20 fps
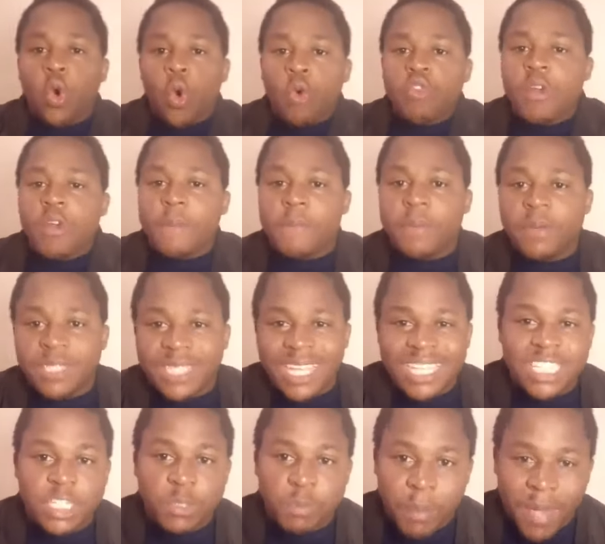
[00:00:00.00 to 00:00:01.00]
go
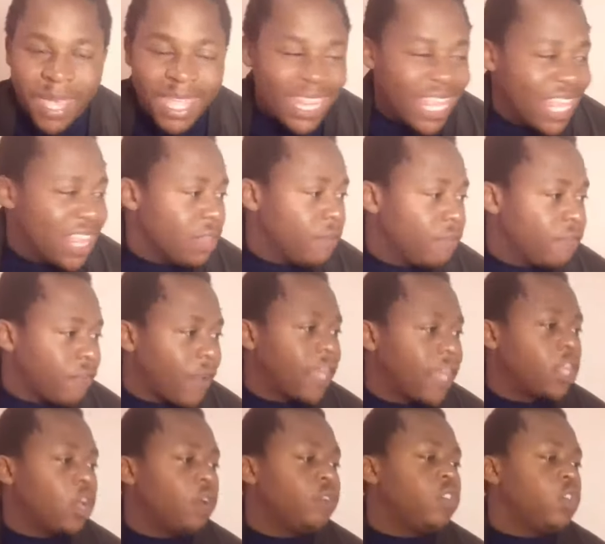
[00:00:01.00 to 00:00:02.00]
represent Spain in the
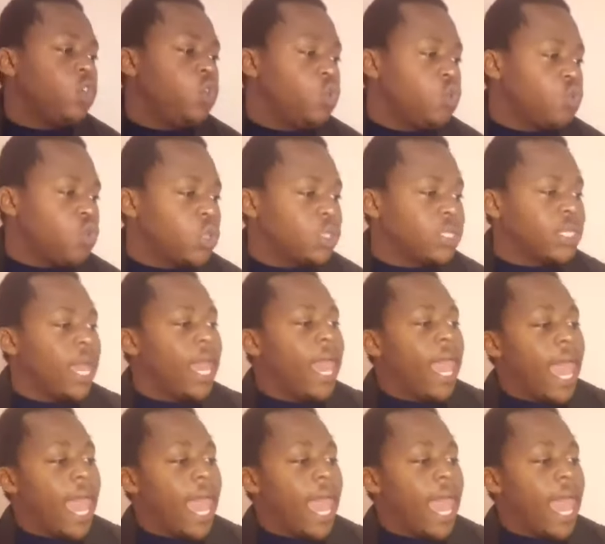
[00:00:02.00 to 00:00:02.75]
final of the Euros.